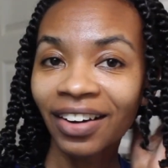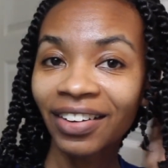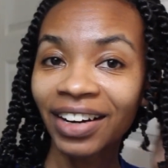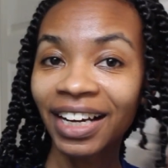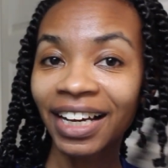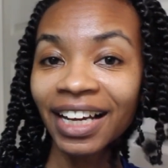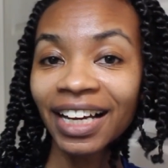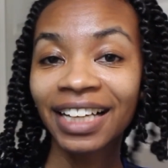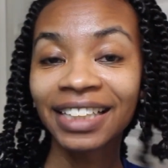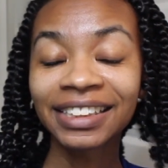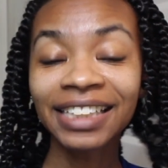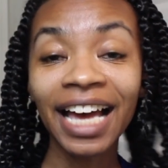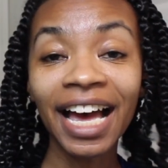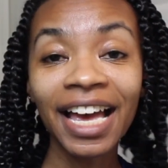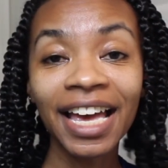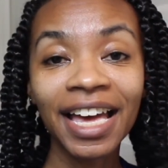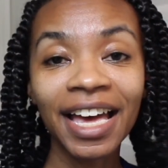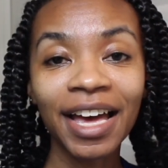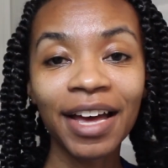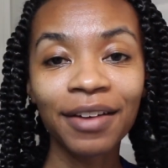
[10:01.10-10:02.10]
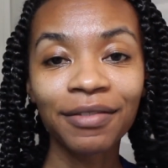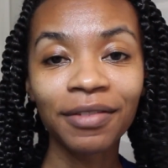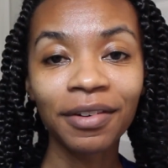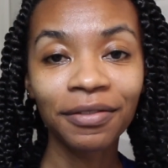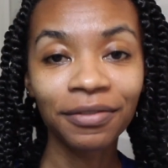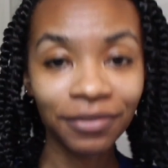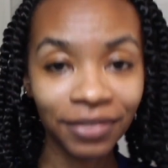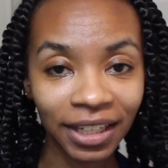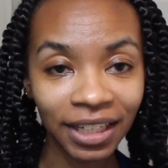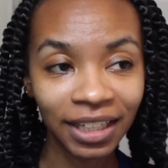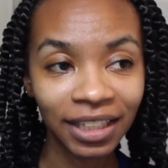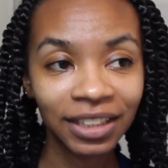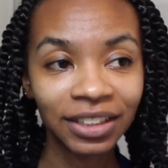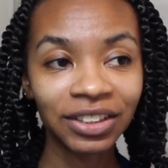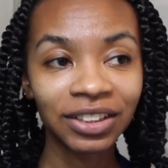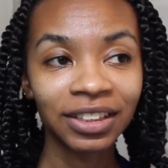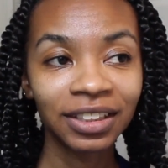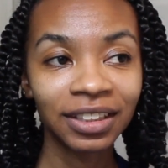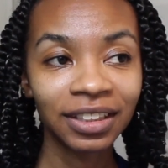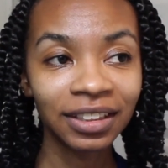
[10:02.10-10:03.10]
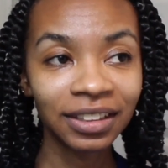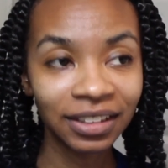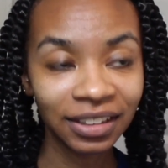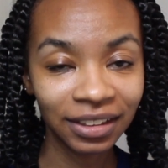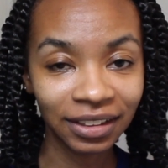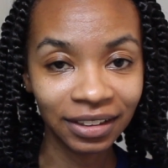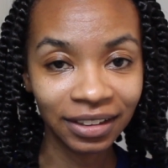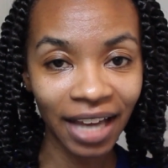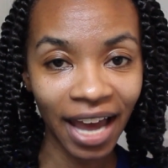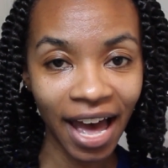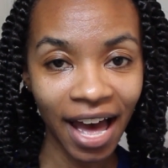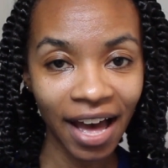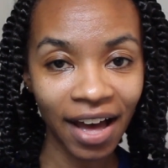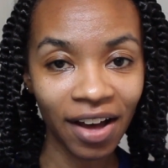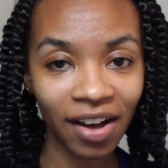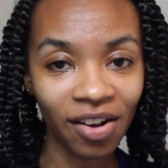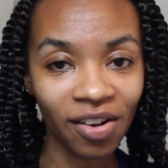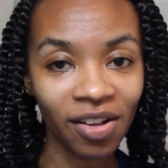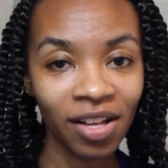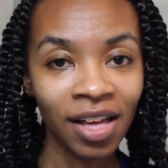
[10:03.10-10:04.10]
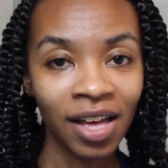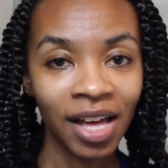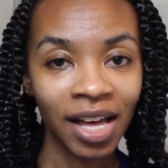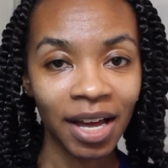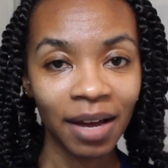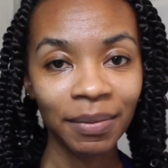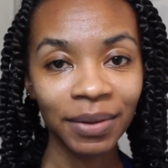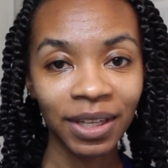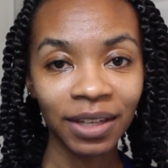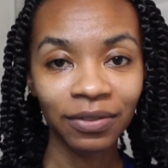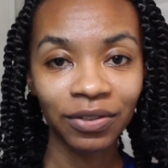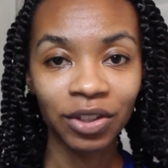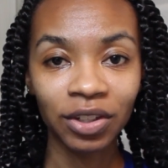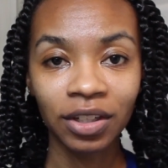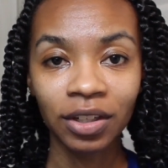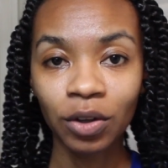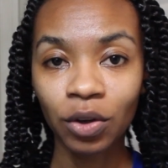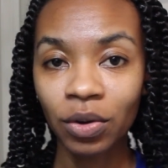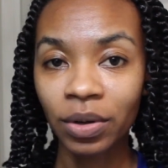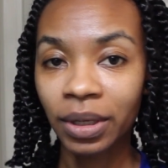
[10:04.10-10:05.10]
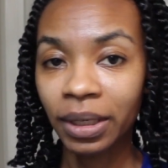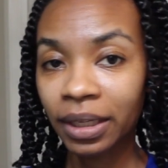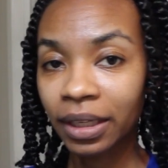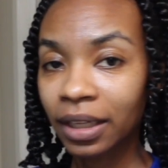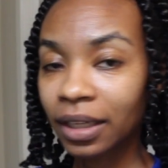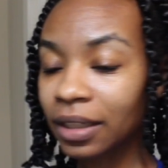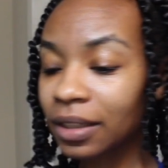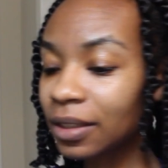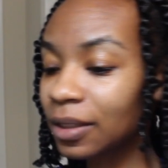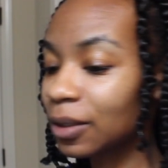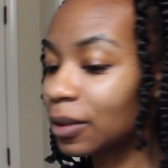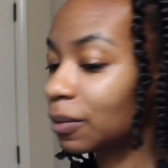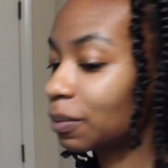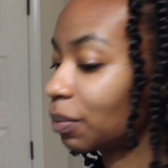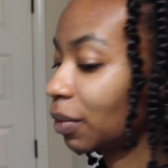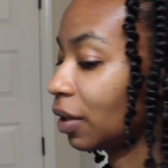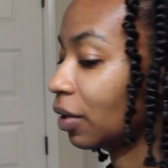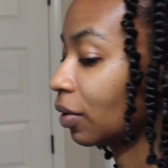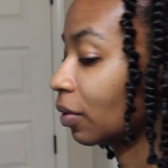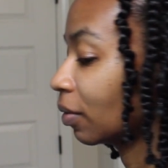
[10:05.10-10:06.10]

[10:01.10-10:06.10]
All right, guys, I have finished the style. I'm gonna give you a quick spin